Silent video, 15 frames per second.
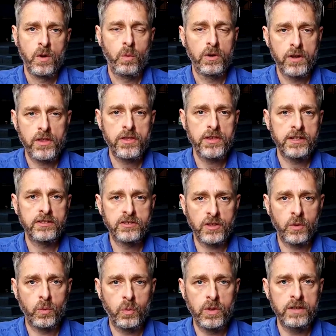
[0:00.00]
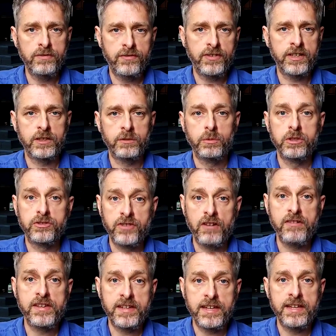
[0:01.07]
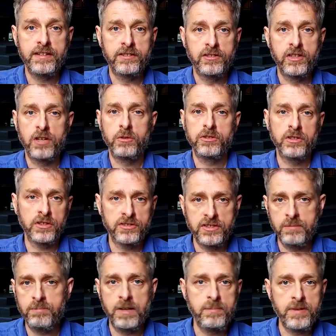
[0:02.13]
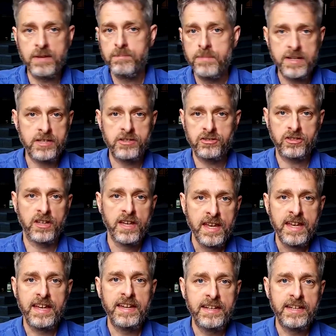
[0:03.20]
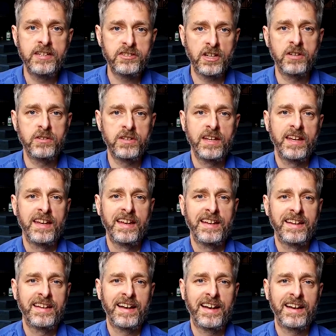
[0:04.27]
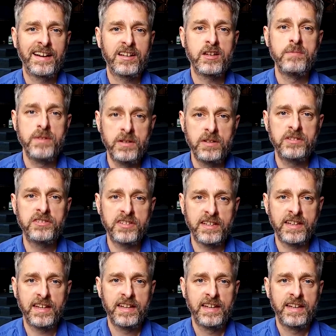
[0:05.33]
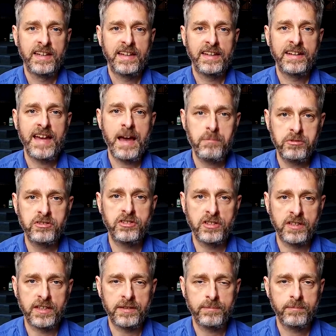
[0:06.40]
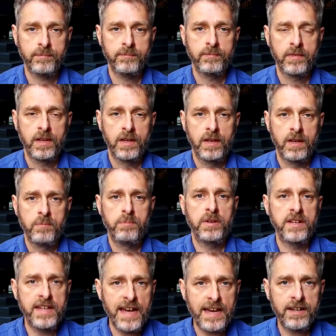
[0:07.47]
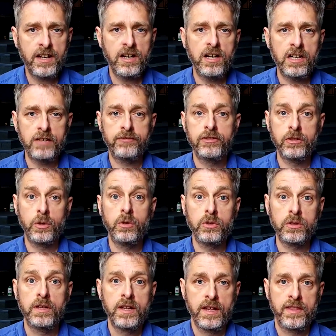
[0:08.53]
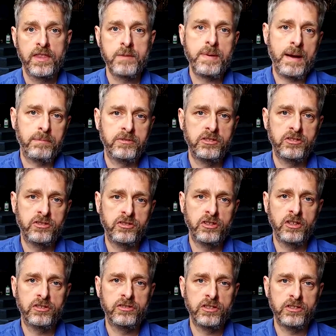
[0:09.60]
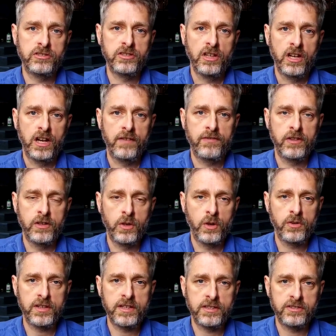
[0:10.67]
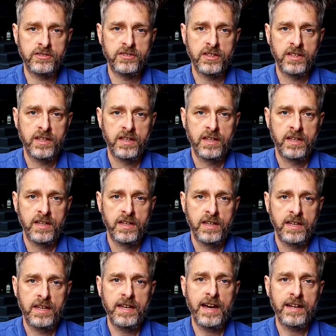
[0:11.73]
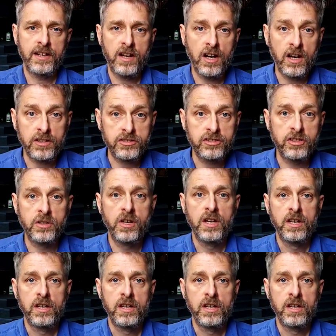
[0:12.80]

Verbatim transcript: one of the things that Whitfield was very keen to do was not simply be a minister in his own uh, community in Hamsterley, but he had a heart for all the Baptist churches of the Northeast. He had a heart to